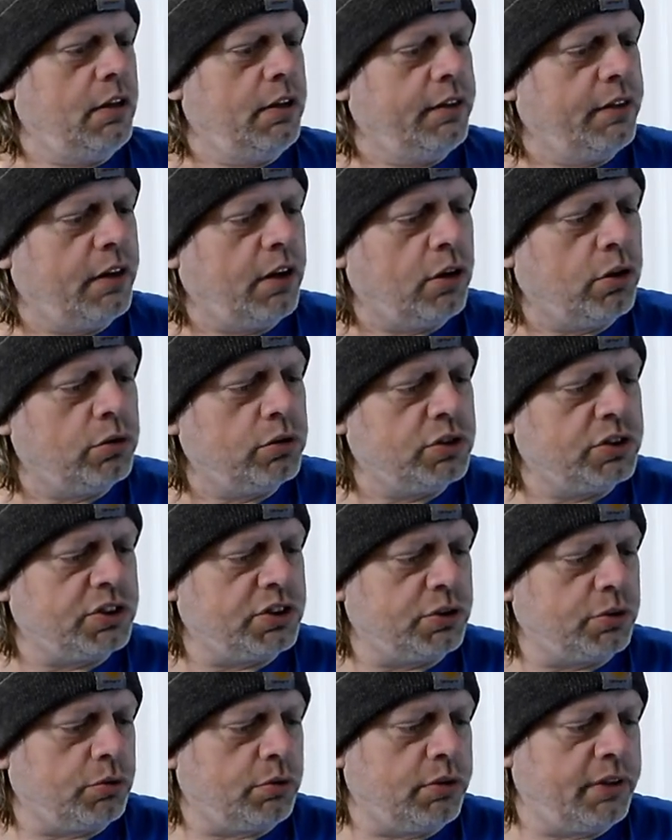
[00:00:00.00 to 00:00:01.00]
the whole
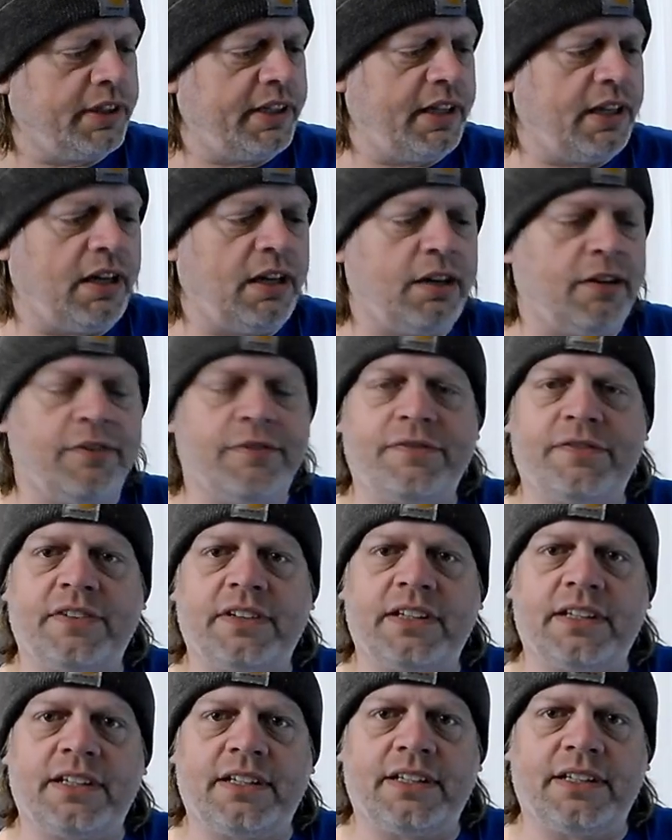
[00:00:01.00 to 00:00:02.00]
story of
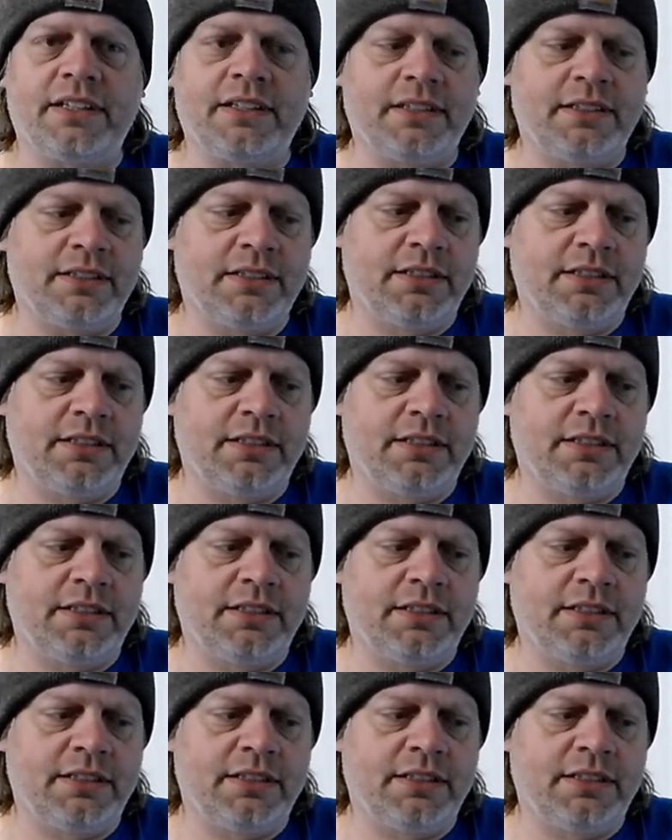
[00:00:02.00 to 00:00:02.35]
uh,